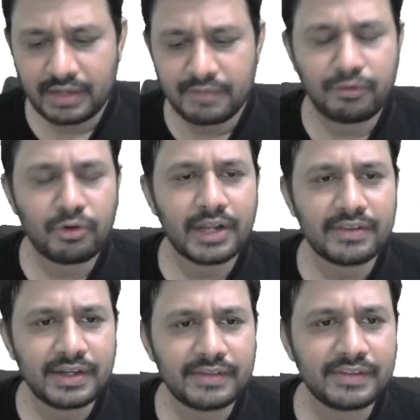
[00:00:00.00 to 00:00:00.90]
Fourier
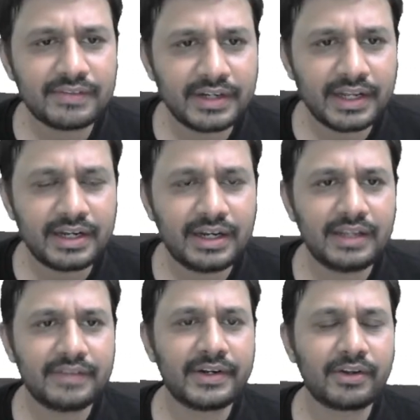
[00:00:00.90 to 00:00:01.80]
series is deadly
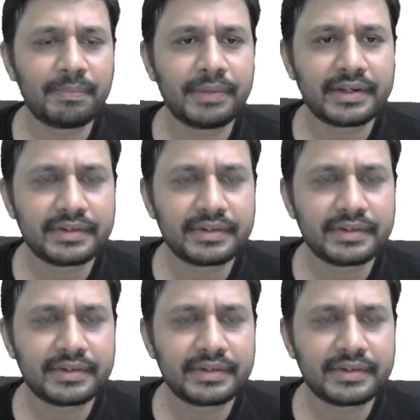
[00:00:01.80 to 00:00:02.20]
easy topic.